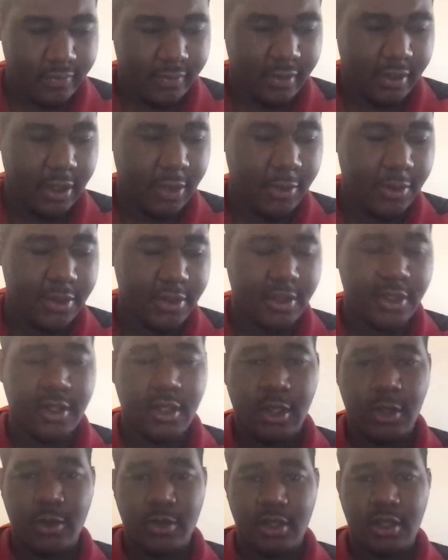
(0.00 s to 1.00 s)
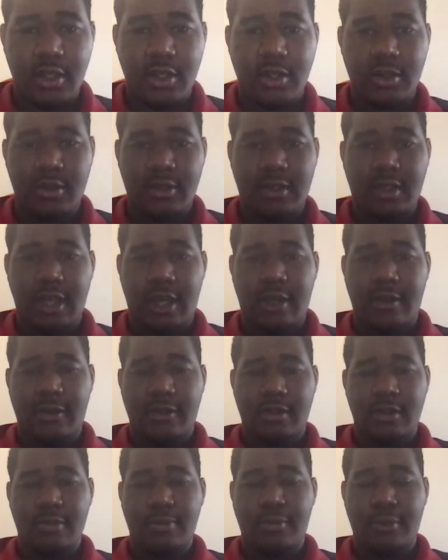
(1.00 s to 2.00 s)
And he was another good
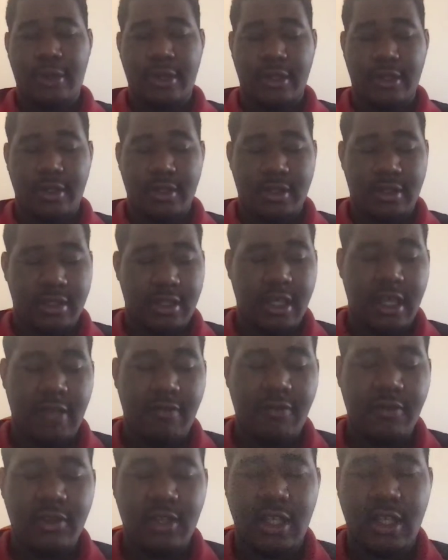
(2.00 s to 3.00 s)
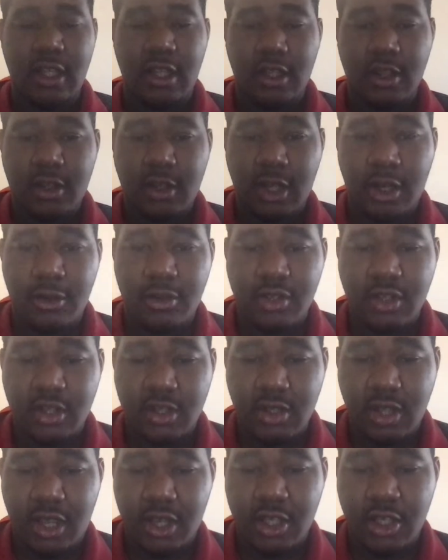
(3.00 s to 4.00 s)
character. Brent, another character
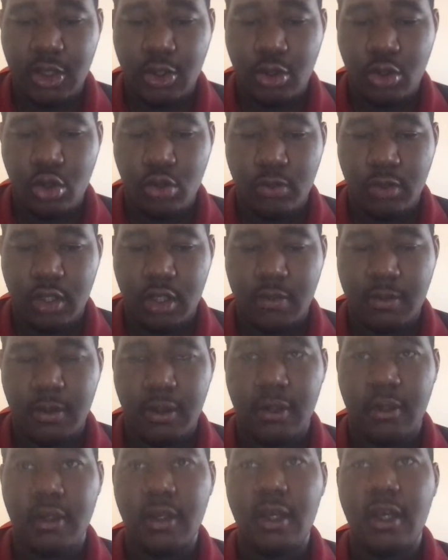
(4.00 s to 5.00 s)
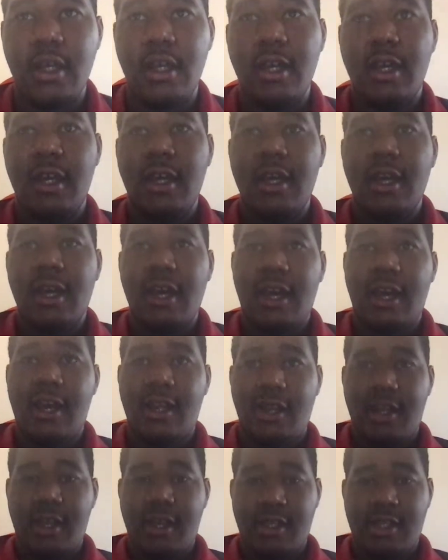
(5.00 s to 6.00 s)
doesn't actually do much, but I
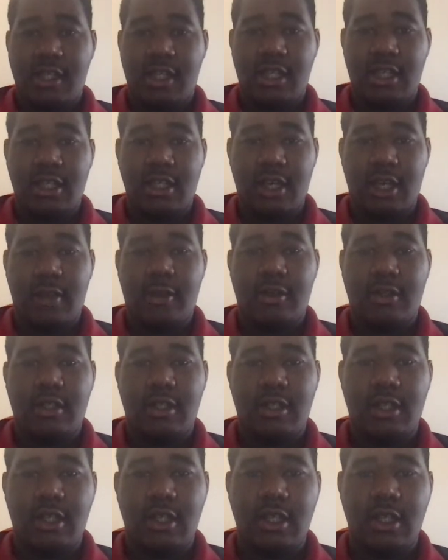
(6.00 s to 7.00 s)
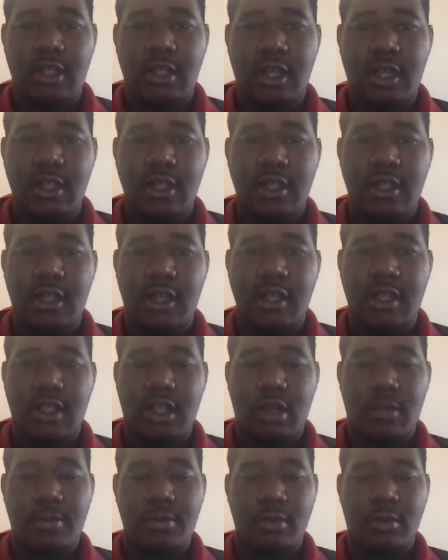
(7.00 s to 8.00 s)
liked his character, and he actually died in
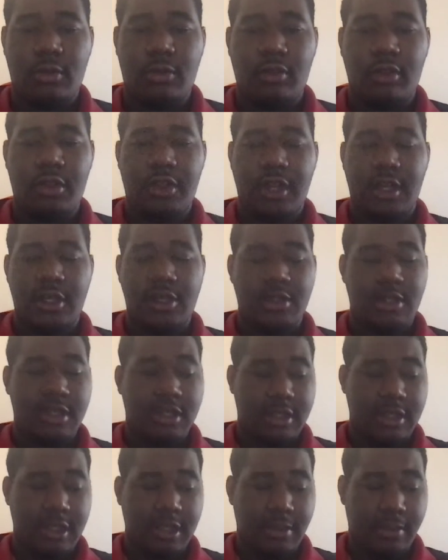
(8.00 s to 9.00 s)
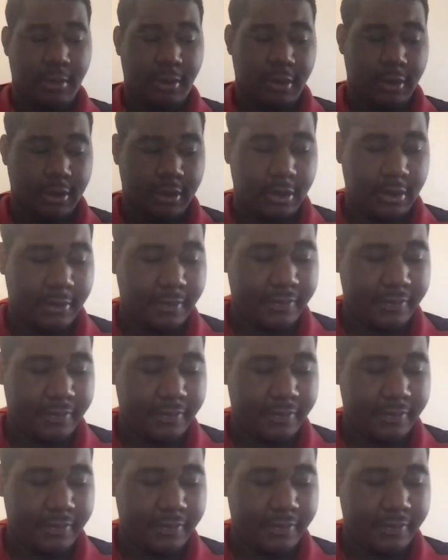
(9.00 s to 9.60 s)
episode 4 thanks to the seed pod.